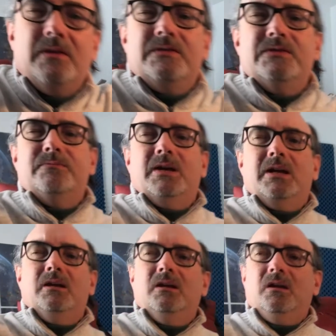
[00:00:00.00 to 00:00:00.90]
This is
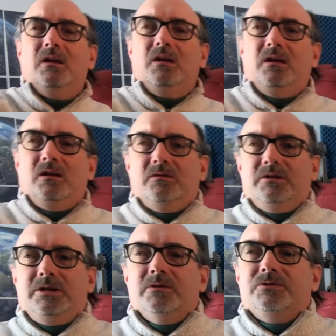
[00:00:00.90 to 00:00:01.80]
my
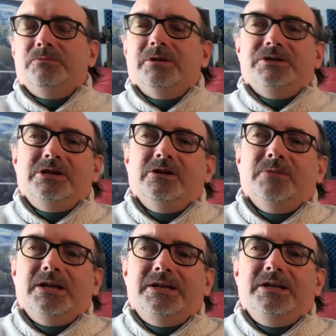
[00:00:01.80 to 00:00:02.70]
Neo, my chair
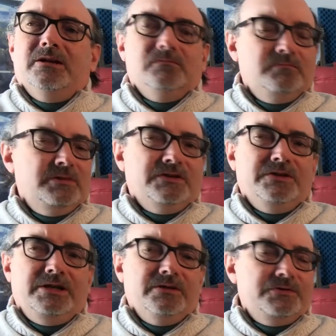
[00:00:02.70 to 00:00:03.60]
by Neo. It's a
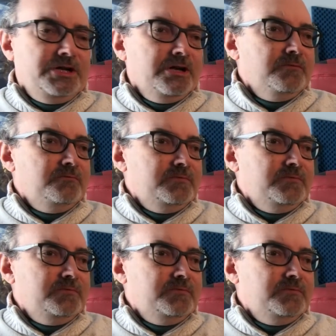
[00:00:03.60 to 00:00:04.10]
Neo chair.